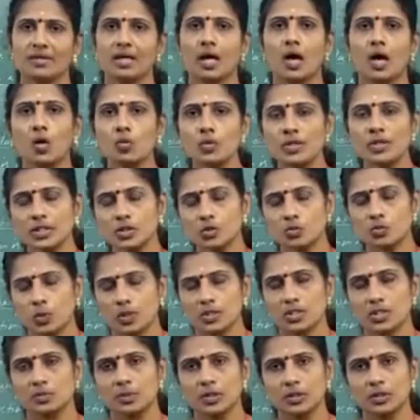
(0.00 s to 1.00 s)
How it is
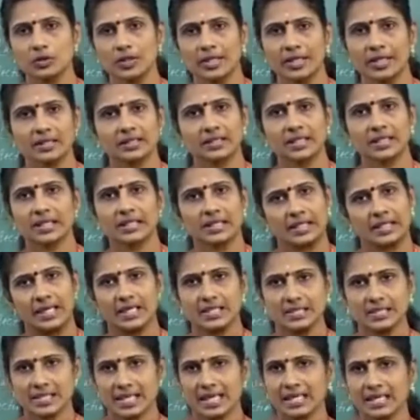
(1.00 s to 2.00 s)
possible to get that
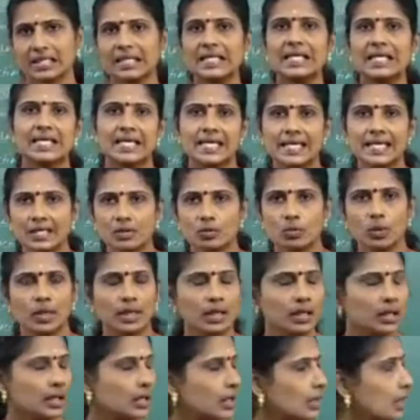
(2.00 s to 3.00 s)
exactly
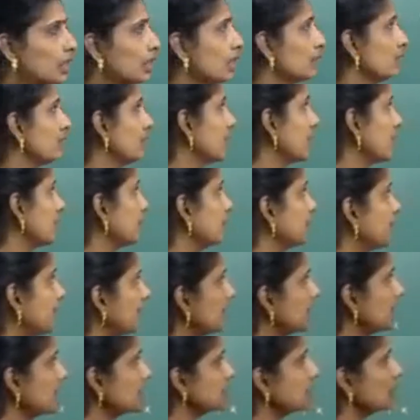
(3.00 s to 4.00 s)
equal? When I am
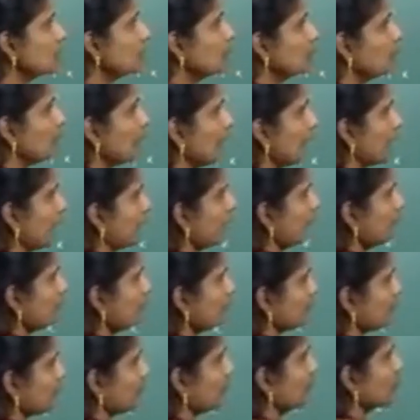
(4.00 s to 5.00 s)
taking the
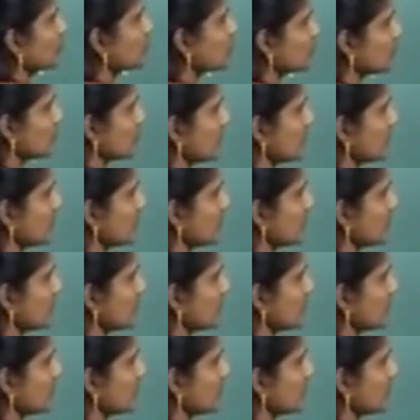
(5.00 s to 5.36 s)
plane which is